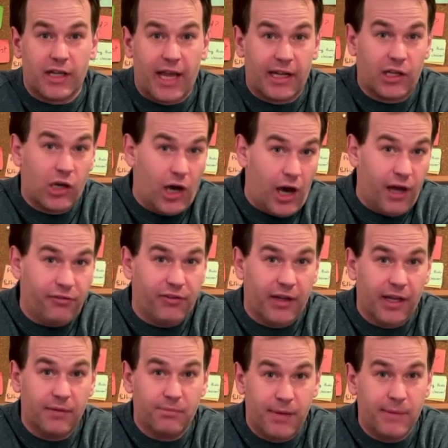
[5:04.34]
to getting
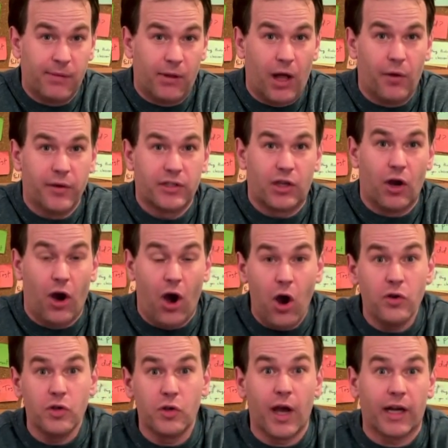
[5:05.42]
coffee, and people always go,
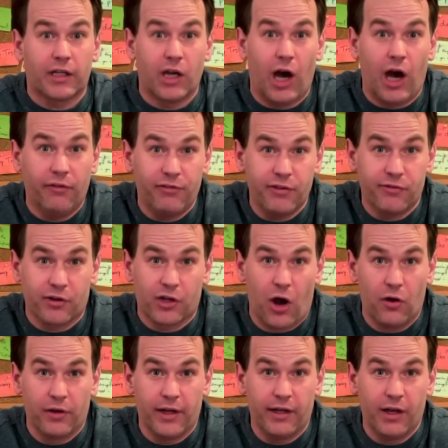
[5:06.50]
"Oh, you got coffee for
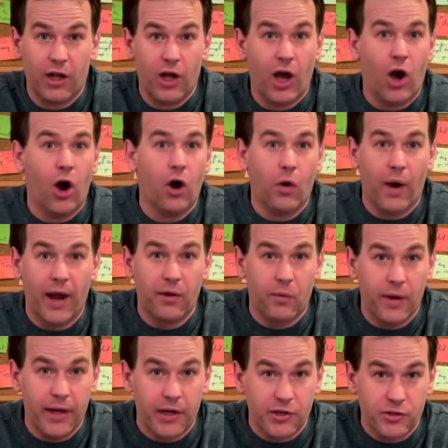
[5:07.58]
Conan? Oh, I
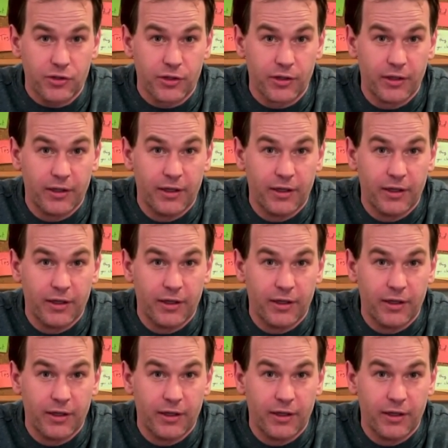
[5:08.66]
wish."